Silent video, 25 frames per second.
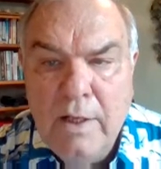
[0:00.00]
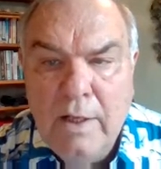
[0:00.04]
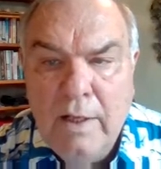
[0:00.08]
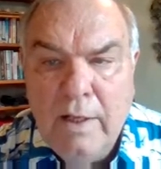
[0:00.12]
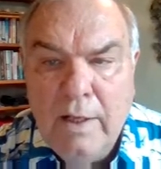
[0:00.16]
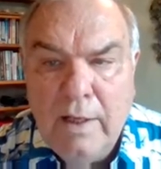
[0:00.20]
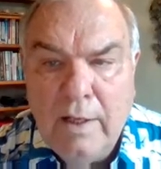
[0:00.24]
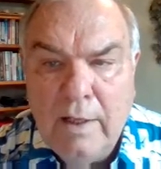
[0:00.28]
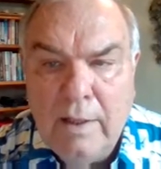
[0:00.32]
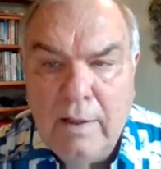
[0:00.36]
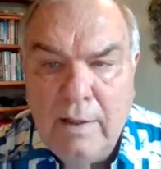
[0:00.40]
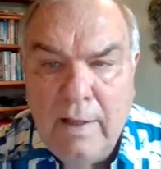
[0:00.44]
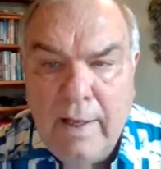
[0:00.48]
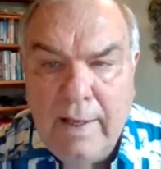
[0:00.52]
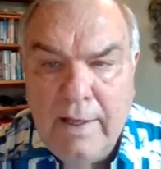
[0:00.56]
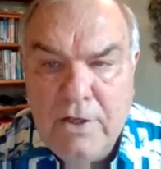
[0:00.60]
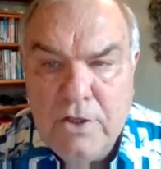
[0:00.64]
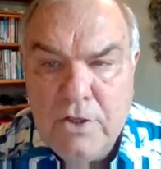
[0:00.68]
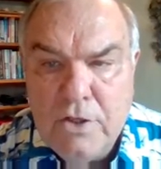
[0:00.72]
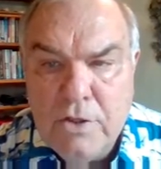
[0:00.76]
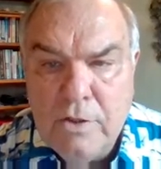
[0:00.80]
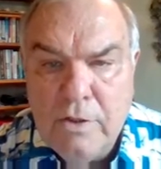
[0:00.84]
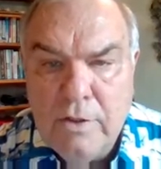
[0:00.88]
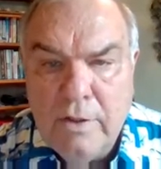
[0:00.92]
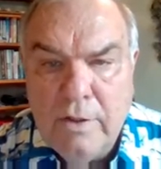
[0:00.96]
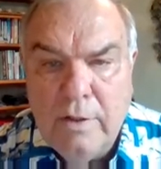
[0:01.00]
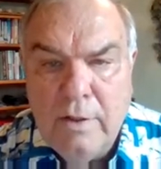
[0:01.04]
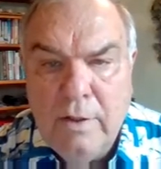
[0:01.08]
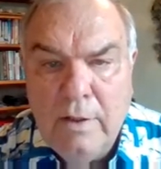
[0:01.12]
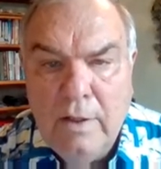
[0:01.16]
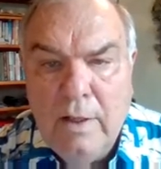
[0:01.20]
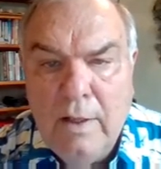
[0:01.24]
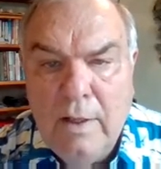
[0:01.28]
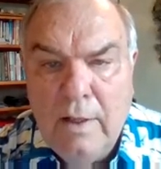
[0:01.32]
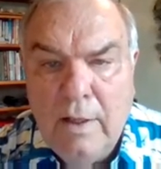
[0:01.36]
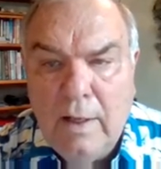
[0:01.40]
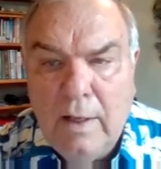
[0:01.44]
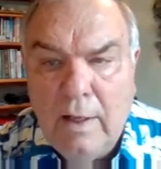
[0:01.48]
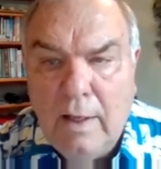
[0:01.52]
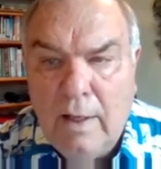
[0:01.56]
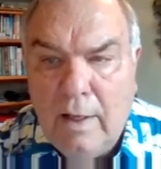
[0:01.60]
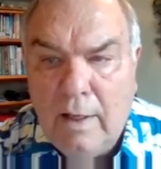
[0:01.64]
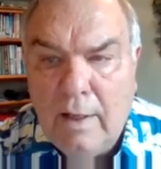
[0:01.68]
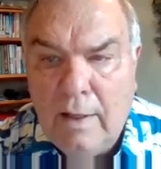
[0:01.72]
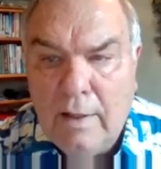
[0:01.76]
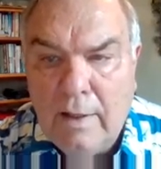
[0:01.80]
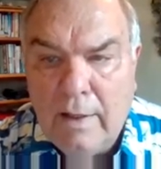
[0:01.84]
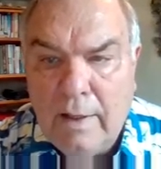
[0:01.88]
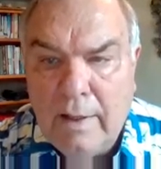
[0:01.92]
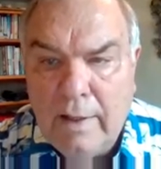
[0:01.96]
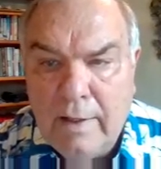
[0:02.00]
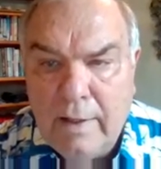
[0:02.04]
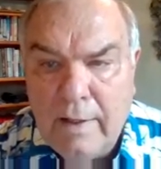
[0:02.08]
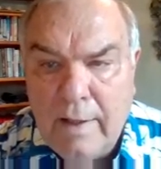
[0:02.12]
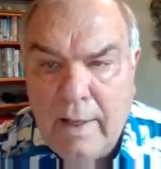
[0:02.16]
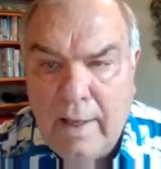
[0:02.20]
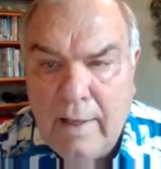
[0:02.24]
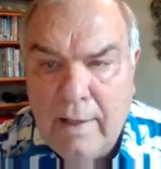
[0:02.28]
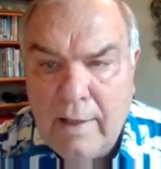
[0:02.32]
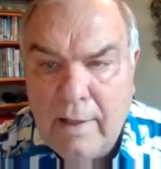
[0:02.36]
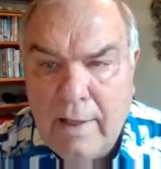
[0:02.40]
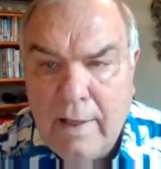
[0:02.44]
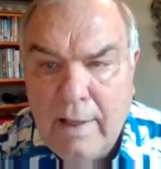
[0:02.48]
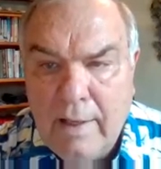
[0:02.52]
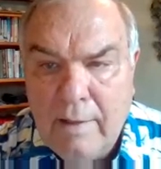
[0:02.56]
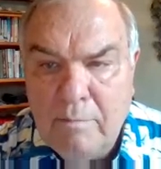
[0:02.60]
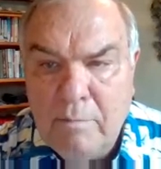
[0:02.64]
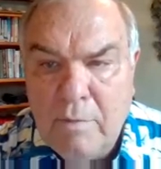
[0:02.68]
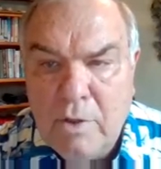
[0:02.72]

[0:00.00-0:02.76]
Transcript: in nature. And again,